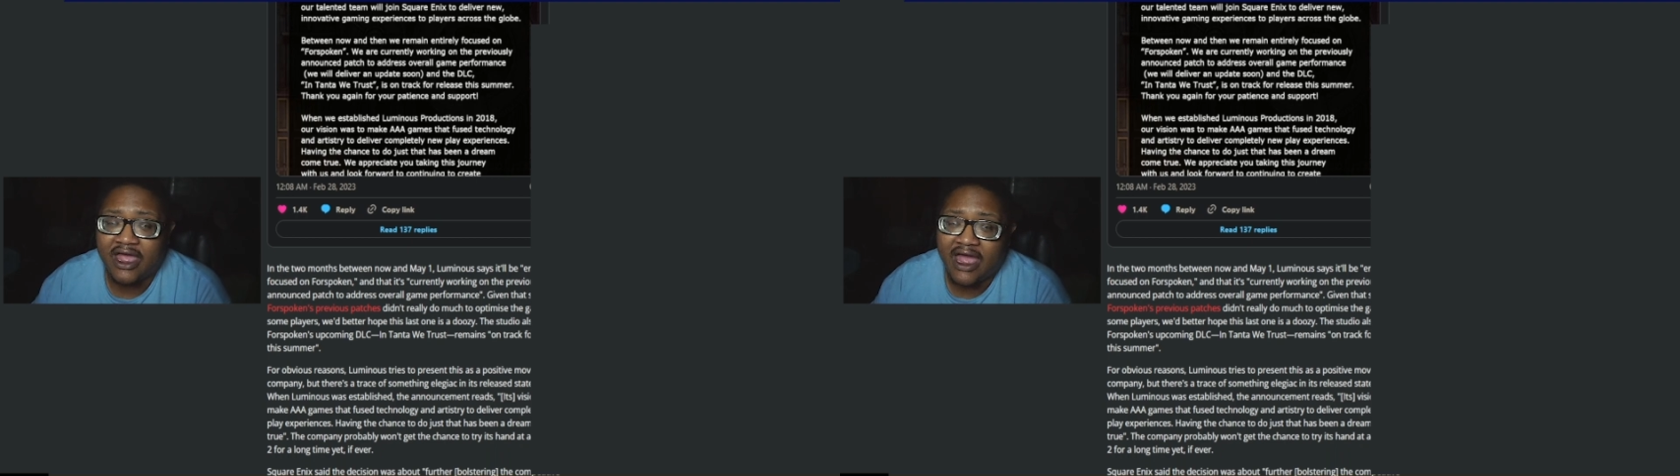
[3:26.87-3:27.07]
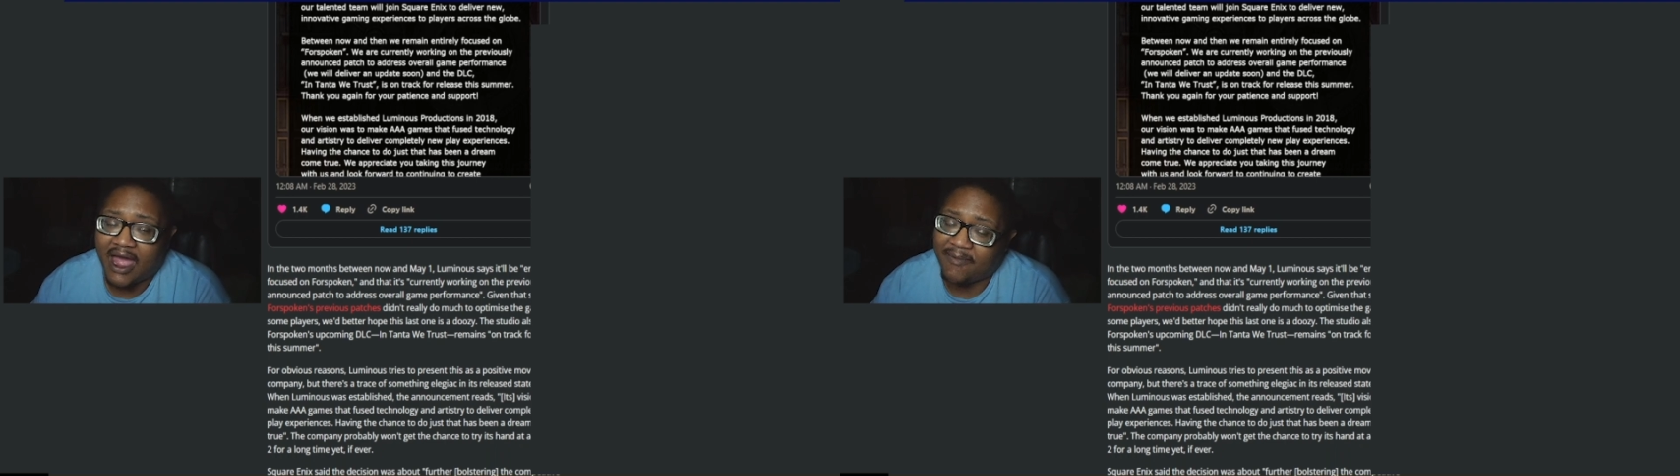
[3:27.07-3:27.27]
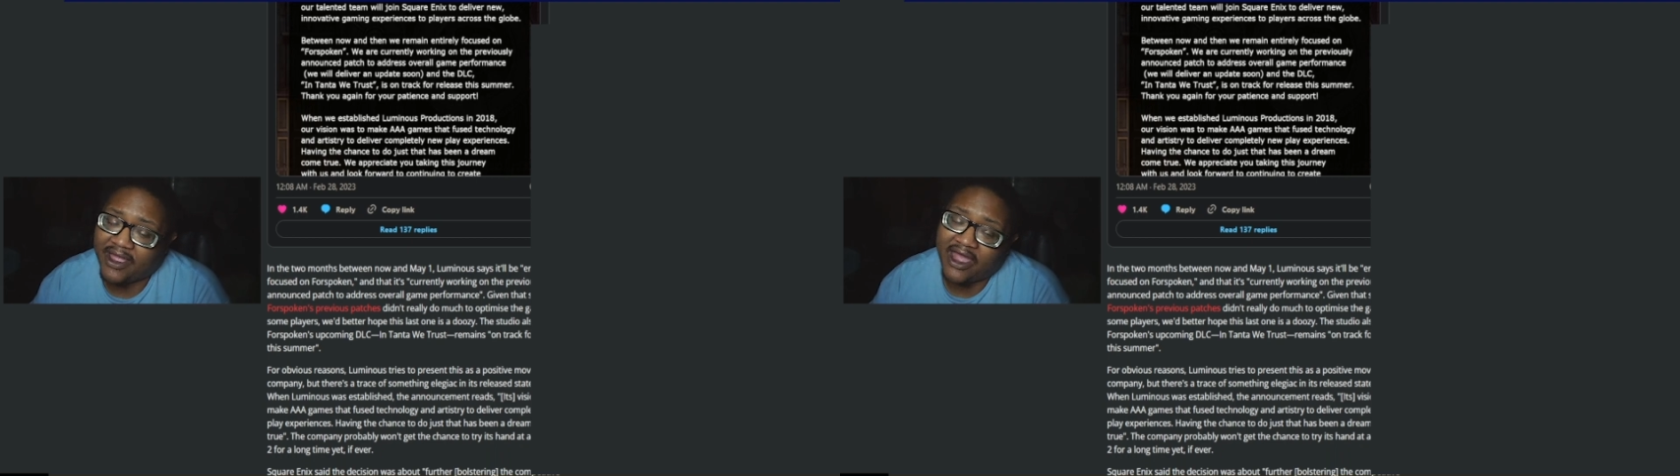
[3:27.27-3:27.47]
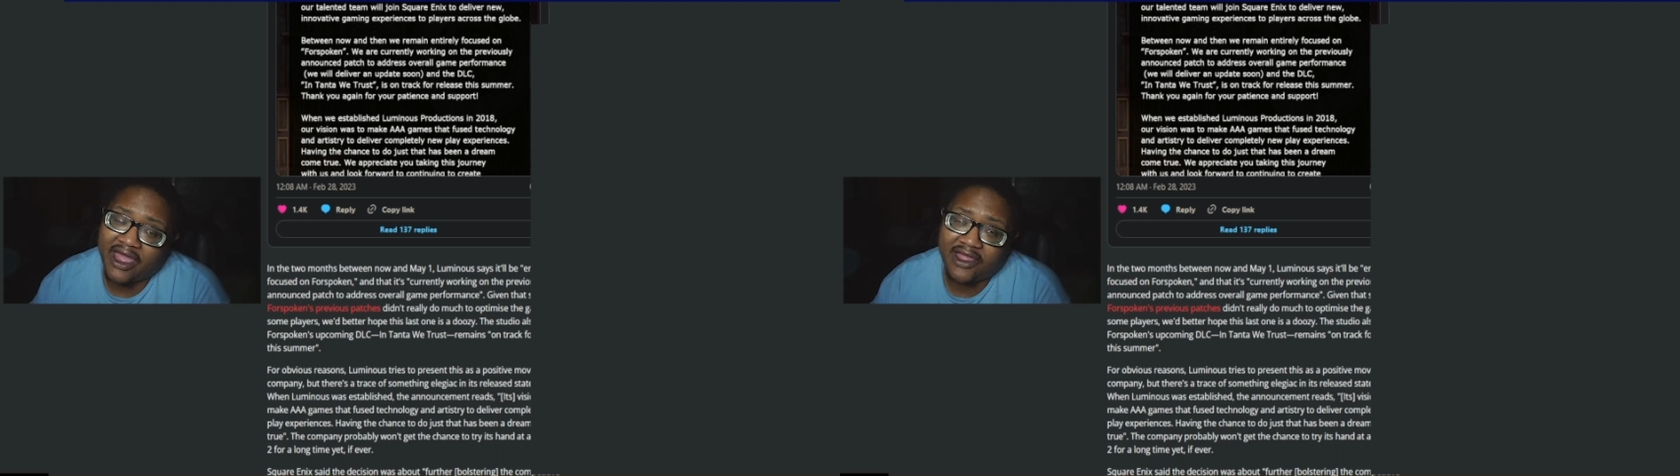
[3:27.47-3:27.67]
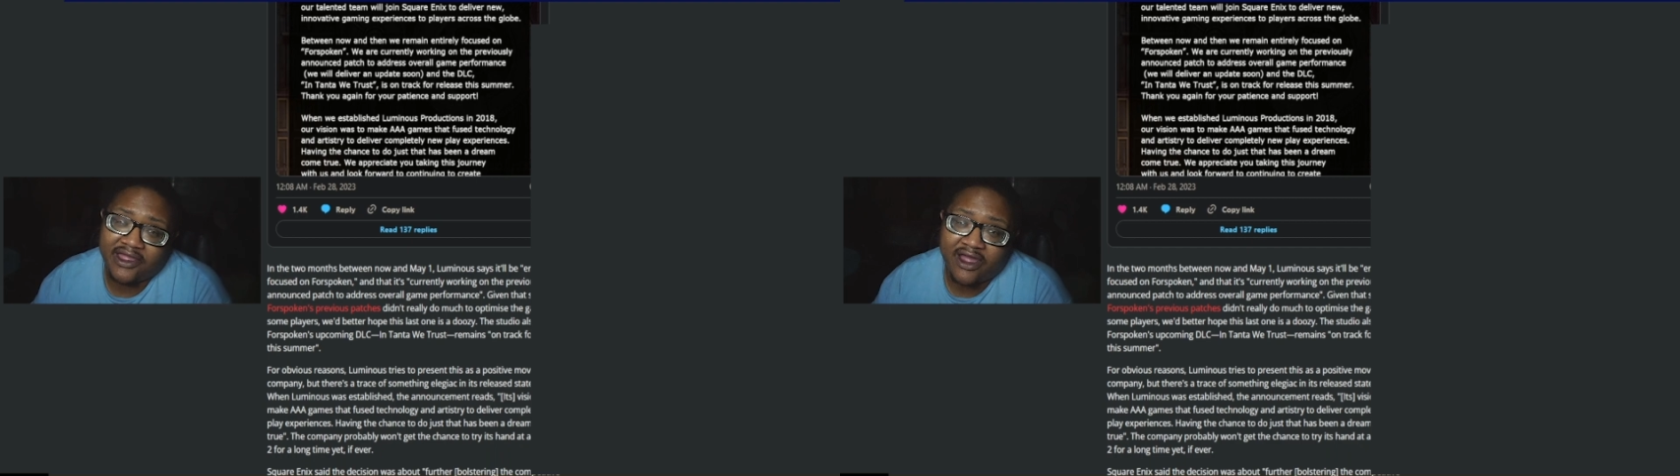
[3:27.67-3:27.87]
I mean,
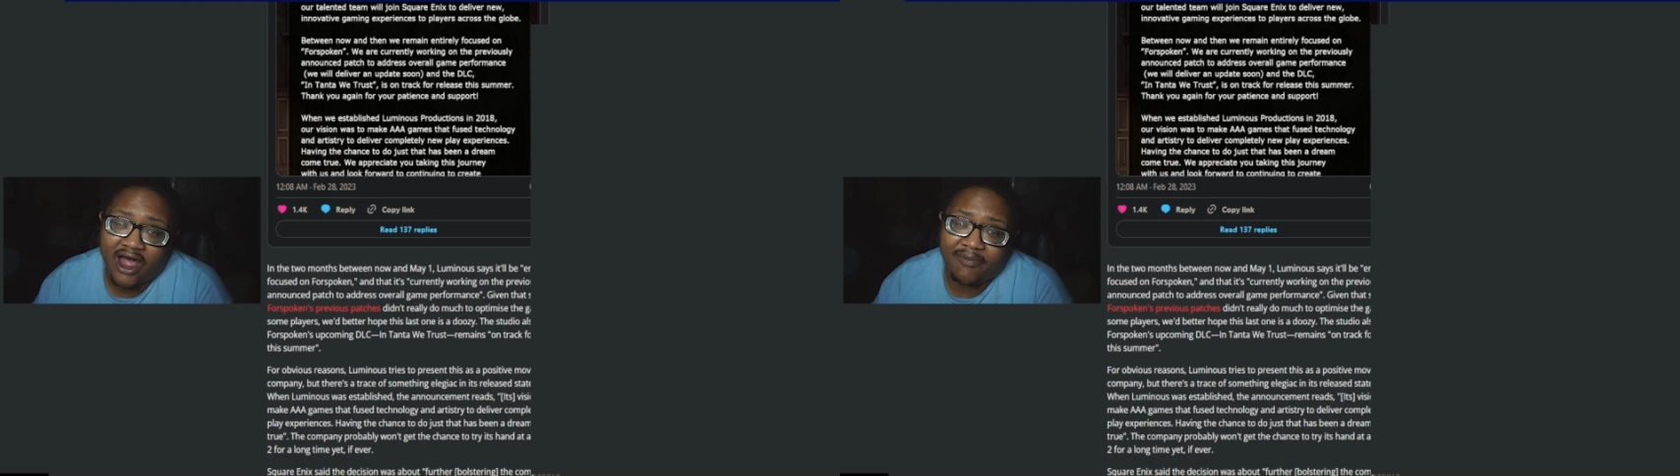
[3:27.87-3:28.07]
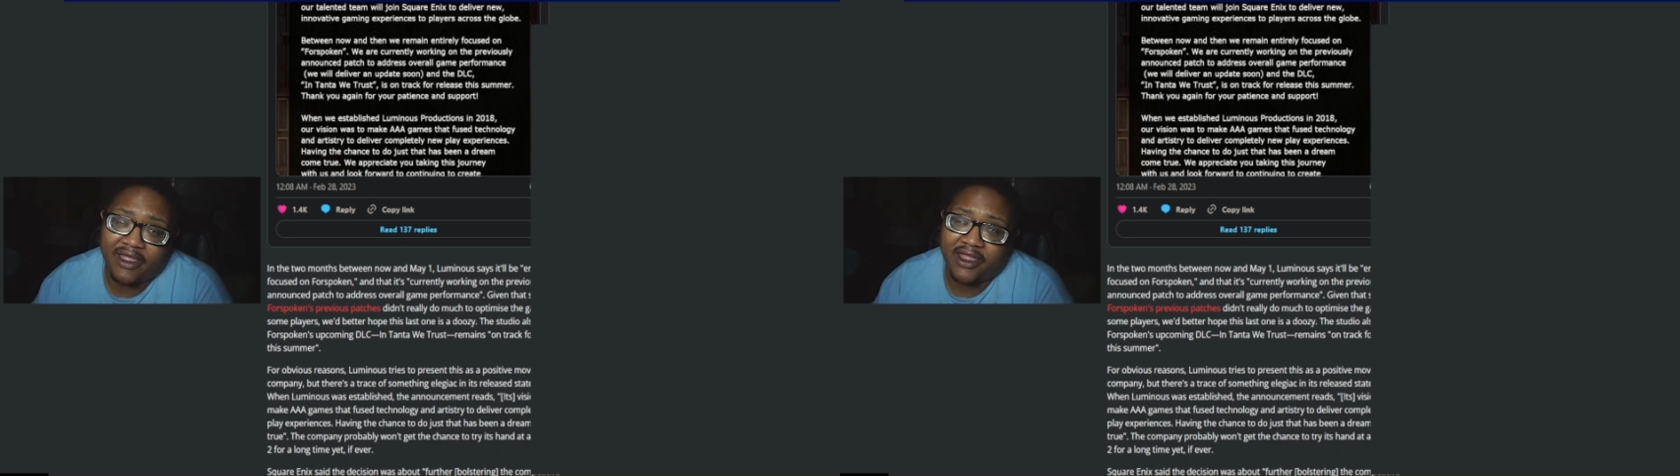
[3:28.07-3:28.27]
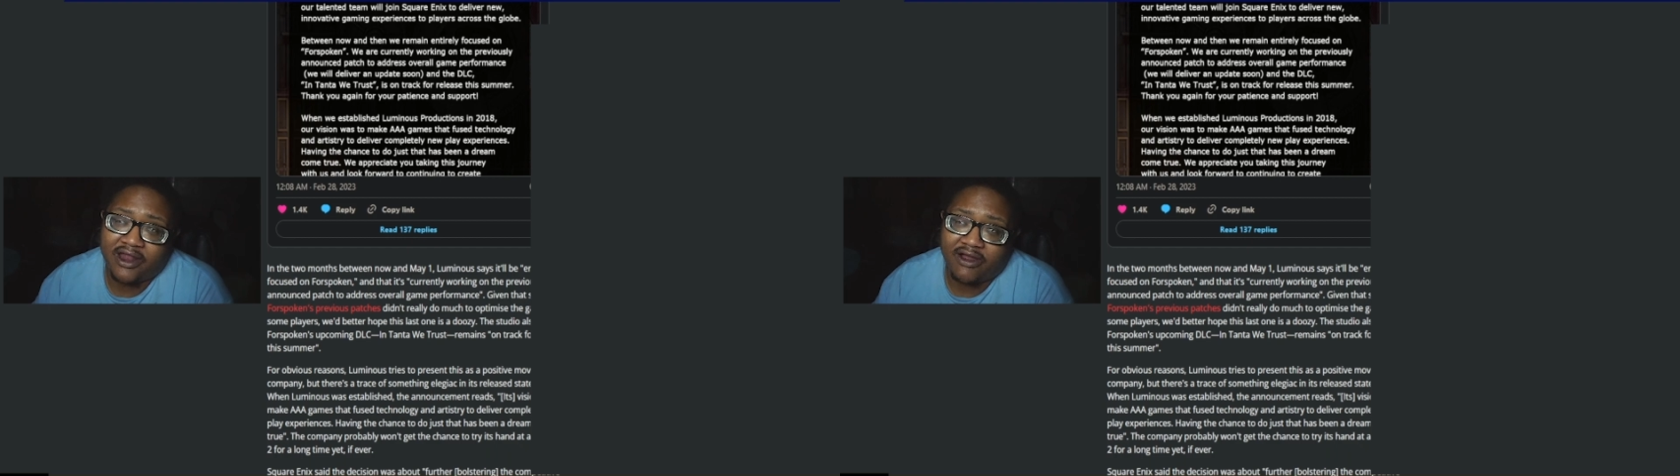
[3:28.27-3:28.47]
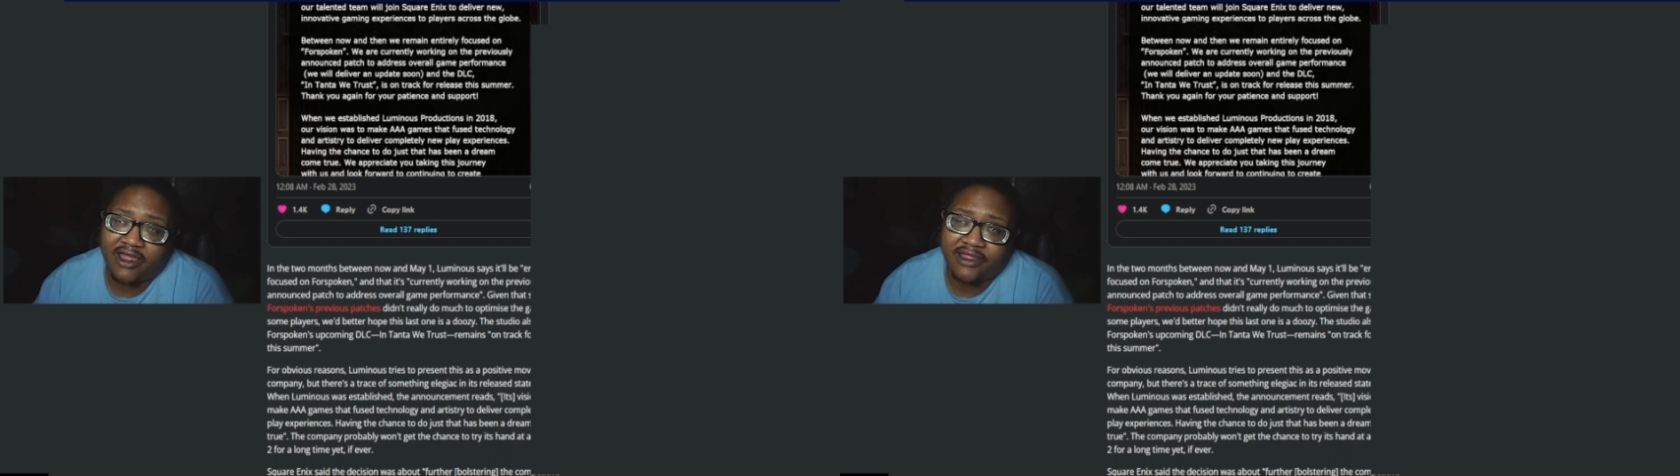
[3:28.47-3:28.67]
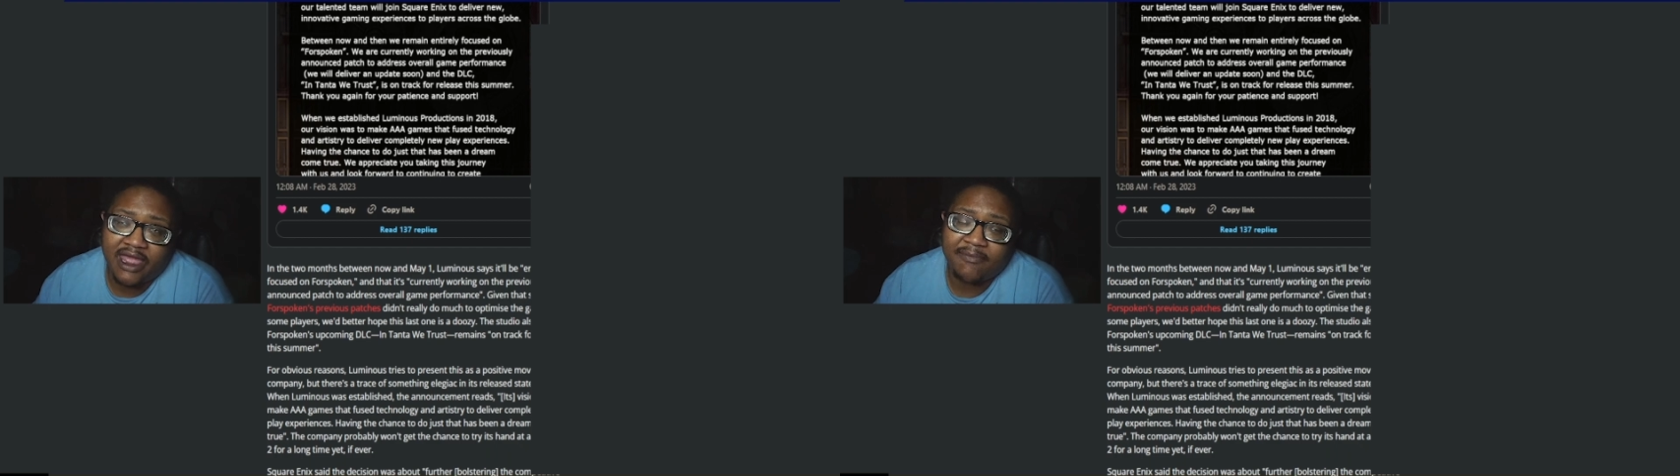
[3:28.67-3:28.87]
it caught me,
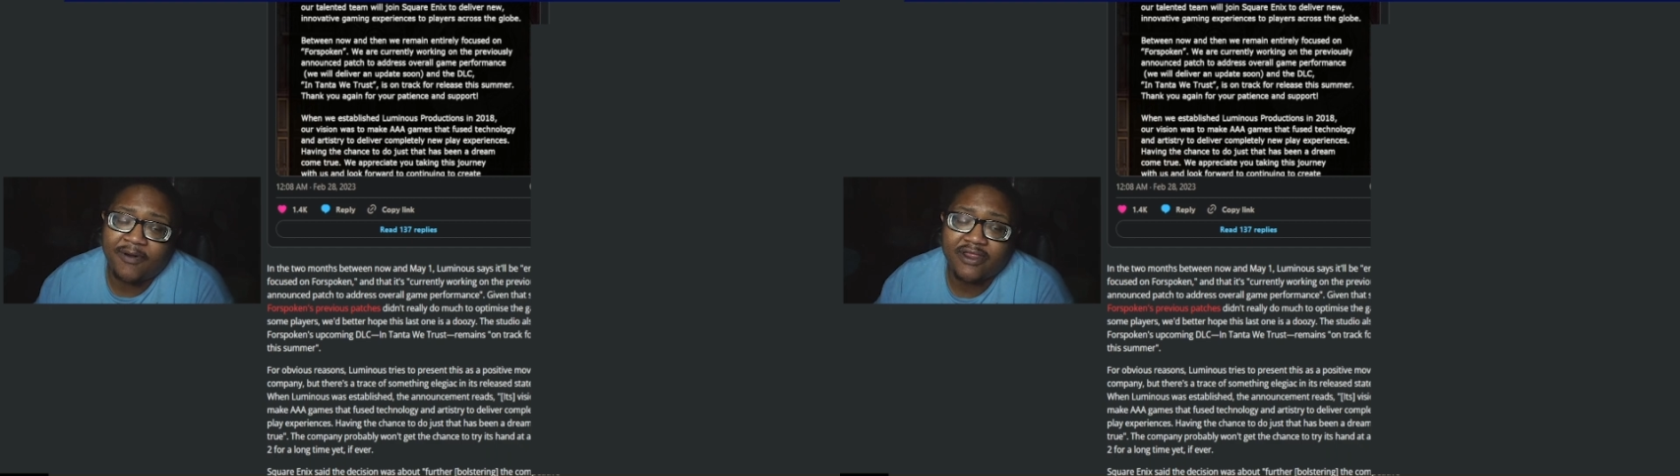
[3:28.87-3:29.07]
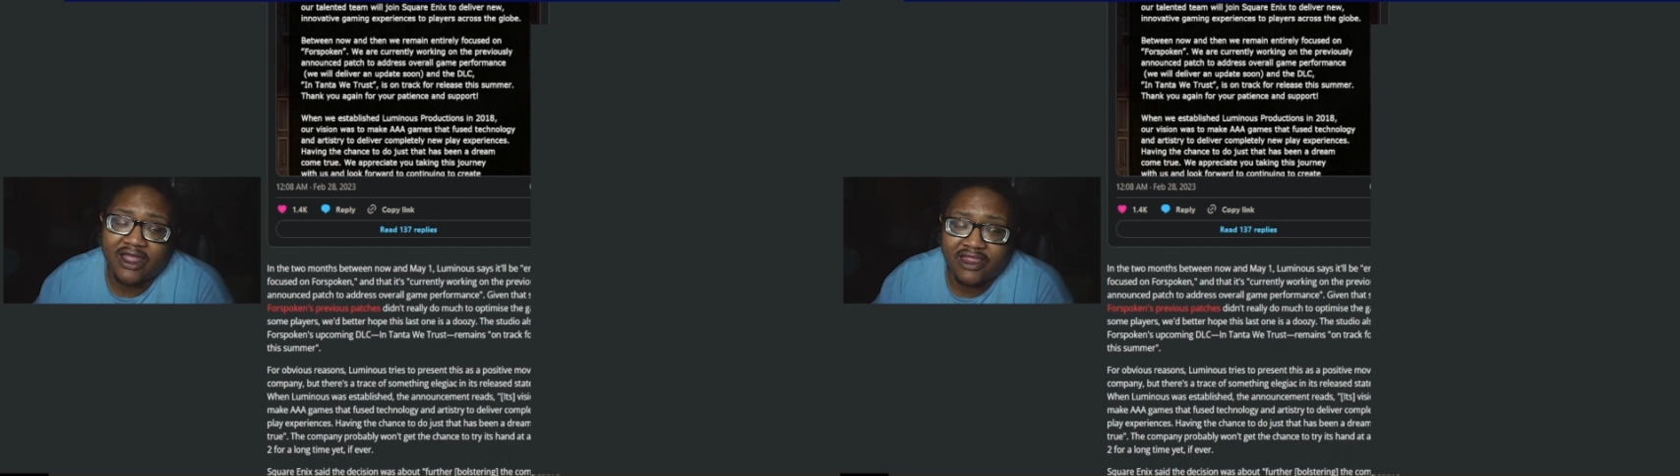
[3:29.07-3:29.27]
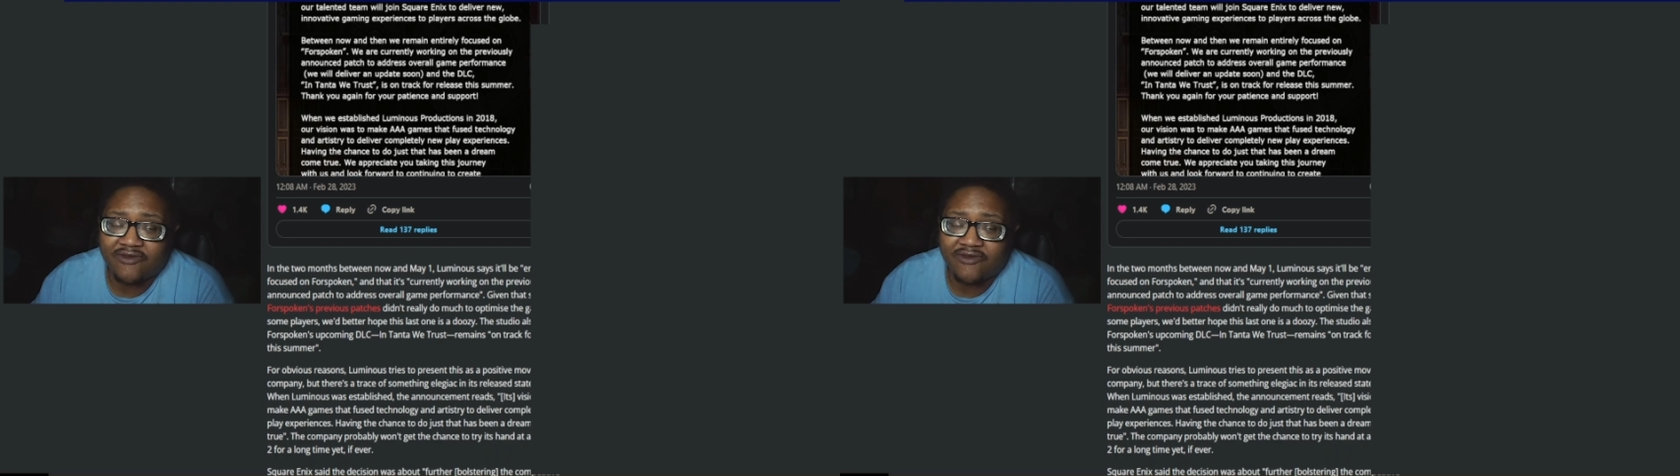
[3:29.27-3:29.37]
and put it like this,